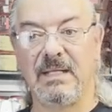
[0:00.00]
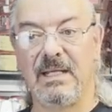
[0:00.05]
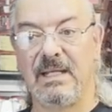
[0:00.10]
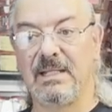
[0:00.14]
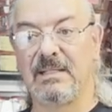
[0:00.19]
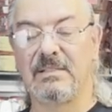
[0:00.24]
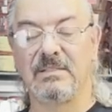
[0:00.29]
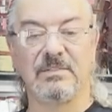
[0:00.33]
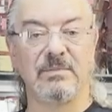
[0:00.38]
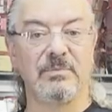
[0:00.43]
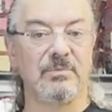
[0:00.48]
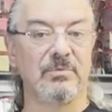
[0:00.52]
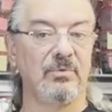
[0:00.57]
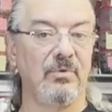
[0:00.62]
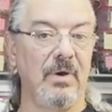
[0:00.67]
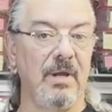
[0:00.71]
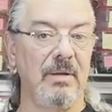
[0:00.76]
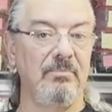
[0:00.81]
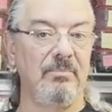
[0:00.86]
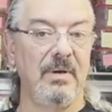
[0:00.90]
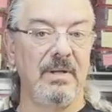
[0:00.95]
Hit the
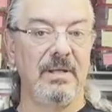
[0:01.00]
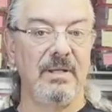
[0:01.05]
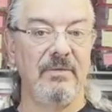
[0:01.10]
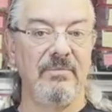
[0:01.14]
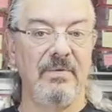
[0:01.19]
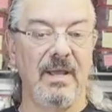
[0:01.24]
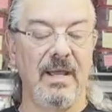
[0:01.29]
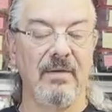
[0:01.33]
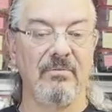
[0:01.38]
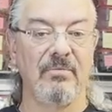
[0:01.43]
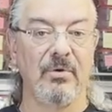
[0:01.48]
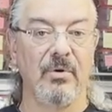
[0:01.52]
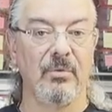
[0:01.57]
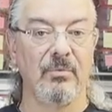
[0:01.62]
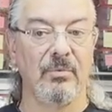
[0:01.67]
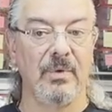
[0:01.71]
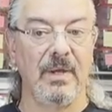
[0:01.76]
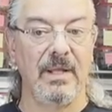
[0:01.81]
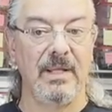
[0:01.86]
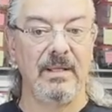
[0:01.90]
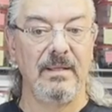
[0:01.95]
subscribe button if you haven't
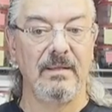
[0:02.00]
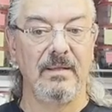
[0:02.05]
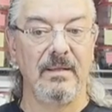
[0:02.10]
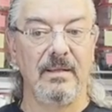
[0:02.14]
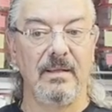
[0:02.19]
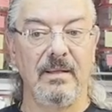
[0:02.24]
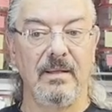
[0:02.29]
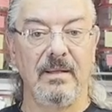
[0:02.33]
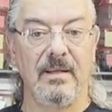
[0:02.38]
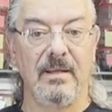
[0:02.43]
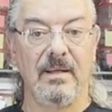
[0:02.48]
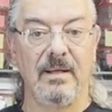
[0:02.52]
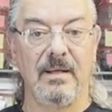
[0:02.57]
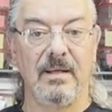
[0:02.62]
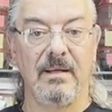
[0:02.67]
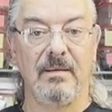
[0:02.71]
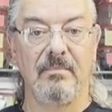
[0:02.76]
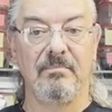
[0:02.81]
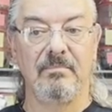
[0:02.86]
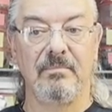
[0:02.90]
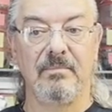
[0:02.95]
already.
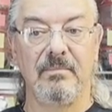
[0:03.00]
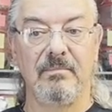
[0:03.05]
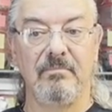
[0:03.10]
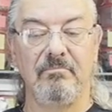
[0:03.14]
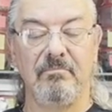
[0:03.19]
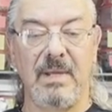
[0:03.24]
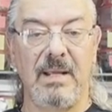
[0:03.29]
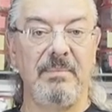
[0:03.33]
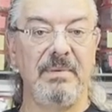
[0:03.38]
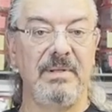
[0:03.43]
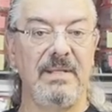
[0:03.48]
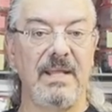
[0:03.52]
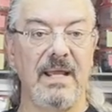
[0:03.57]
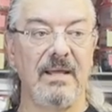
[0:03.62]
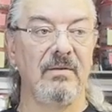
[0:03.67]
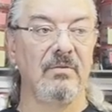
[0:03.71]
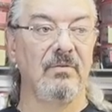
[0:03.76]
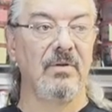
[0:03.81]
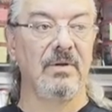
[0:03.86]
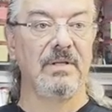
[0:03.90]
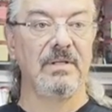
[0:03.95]
Um, maybe
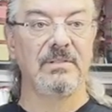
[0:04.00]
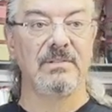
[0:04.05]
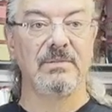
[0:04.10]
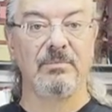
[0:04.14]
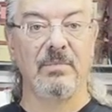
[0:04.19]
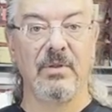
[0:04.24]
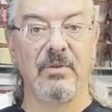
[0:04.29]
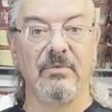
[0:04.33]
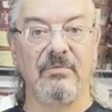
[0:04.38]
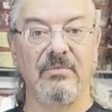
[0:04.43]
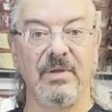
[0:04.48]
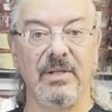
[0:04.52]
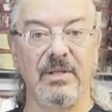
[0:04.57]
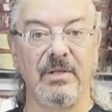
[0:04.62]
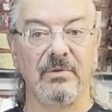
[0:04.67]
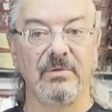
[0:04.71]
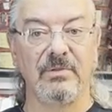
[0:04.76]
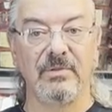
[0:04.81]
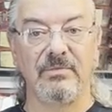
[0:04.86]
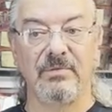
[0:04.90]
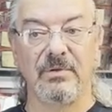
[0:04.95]
take a look at some other
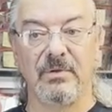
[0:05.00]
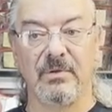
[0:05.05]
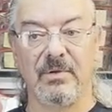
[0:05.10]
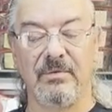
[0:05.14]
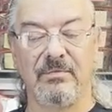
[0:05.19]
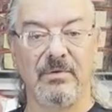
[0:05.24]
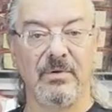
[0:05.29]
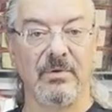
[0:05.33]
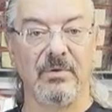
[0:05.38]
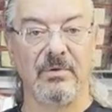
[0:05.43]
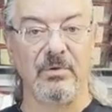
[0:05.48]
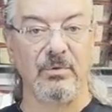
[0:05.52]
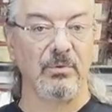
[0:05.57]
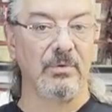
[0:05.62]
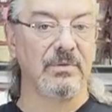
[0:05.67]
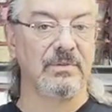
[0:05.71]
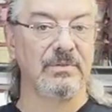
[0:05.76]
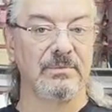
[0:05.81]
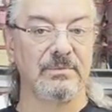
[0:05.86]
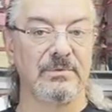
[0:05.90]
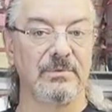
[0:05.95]
videos if you're if you're a
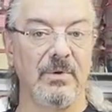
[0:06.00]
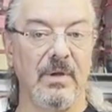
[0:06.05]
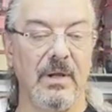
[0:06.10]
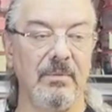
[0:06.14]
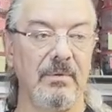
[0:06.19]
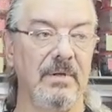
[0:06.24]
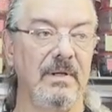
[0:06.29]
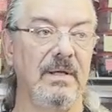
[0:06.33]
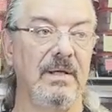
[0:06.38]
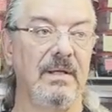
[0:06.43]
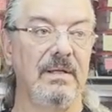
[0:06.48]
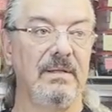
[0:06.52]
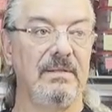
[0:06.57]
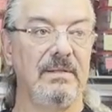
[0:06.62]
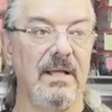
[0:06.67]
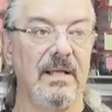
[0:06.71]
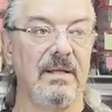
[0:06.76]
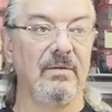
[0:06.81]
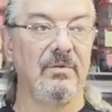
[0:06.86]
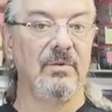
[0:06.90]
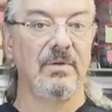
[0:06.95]
newer subscriber.
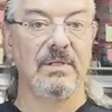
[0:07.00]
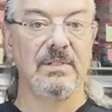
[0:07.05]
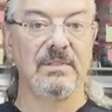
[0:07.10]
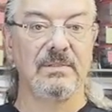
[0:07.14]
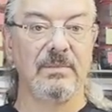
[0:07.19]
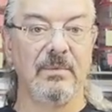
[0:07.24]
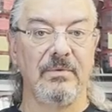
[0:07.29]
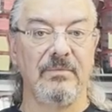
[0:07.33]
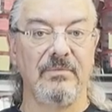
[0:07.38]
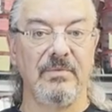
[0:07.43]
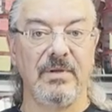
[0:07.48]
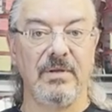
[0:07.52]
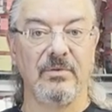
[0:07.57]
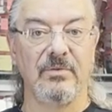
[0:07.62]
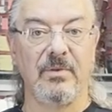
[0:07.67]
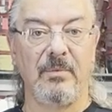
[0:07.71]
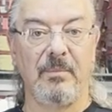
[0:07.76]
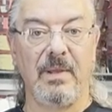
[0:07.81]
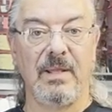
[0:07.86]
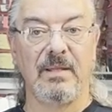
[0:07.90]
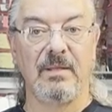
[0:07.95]
Take a look at of the
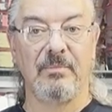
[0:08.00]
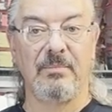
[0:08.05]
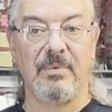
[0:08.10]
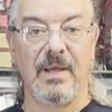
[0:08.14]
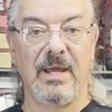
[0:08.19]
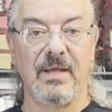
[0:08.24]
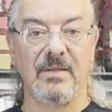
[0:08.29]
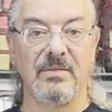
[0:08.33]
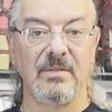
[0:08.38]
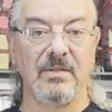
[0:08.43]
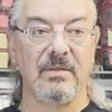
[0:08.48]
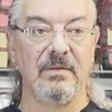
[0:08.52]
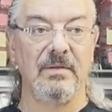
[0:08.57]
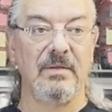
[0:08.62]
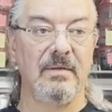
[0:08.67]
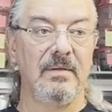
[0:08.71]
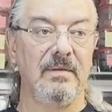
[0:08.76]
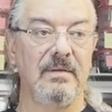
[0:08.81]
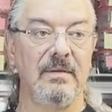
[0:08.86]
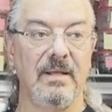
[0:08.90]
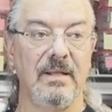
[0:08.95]
videos I made in the past and,
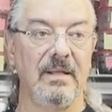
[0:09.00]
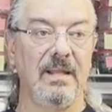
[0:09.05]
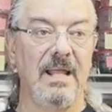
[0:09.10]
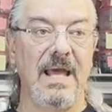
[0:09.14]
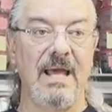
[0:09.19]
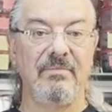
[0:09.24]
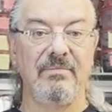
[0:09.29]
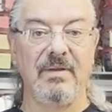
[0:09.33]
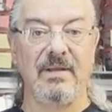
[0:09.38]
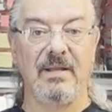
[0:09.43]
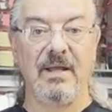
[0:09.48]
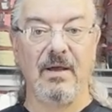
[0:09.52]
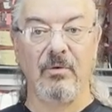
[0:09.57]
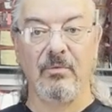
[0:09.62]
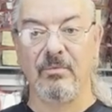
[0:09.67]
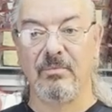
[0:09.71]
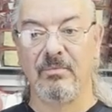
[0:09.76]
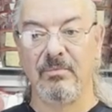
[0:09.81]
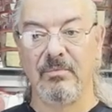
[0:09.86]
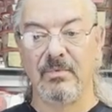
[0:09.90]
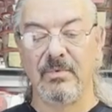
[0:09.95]
and laugh at
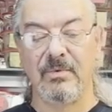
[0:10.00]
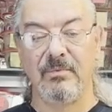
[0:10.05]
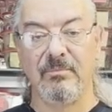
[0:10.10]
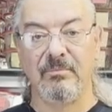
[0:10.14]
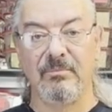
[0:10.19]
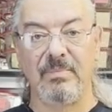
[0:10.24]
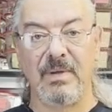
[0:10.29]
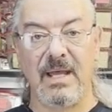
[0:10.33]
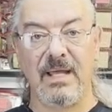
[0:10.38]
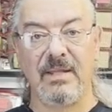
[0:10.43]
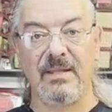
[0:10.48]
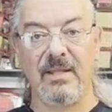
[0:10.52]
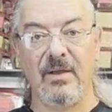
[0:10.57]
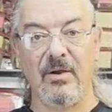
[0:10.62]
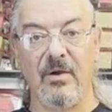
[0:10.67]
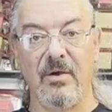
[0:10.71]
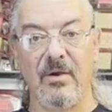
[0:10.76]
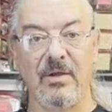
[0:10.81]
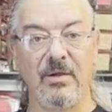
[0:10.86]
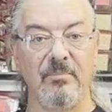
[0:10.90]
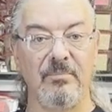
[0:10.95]
how bad they
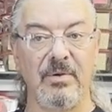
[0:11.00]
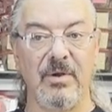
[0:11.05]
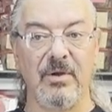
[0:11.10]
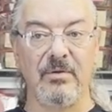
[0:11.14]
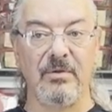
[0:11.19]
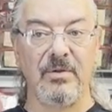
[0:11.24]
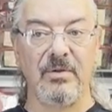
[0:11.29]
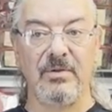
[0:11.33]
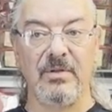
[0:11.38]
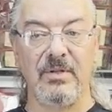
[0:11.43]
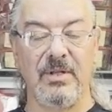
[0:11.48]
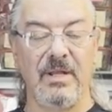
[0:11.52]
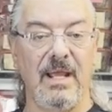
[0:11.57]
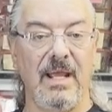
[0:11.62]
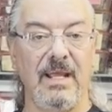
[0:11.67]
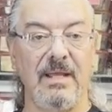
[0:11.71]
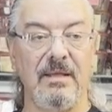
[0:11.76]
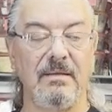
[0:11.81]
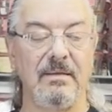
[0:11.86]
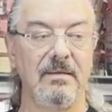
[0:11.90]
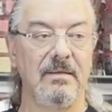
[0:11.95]
are compared to
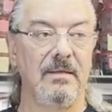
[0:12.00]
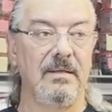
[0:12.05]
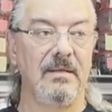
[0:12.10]
today.